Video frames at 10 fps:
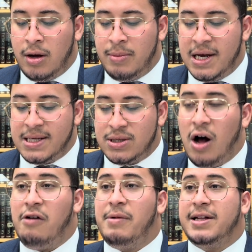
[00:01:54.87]
being
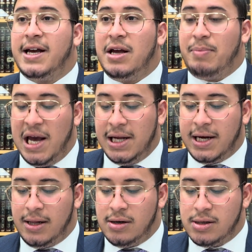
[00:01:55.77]
solved by taking
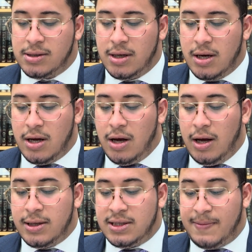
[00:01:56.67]
painkillers,
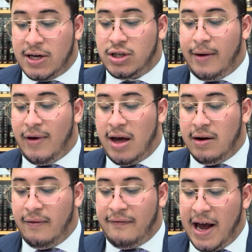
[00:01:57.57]
especially if he had
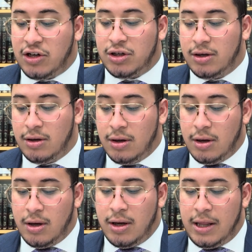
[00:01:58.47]
an infection,
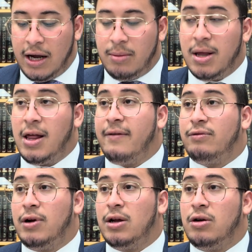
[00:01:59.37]
that could be
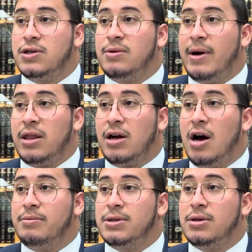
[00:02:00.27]
life-threatening also by the
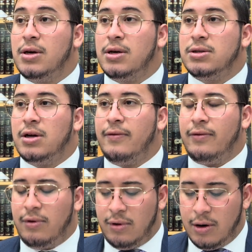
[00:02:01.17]
gums. So
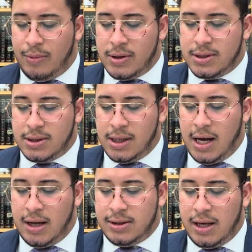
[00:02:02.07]
therefore, a person is allowed to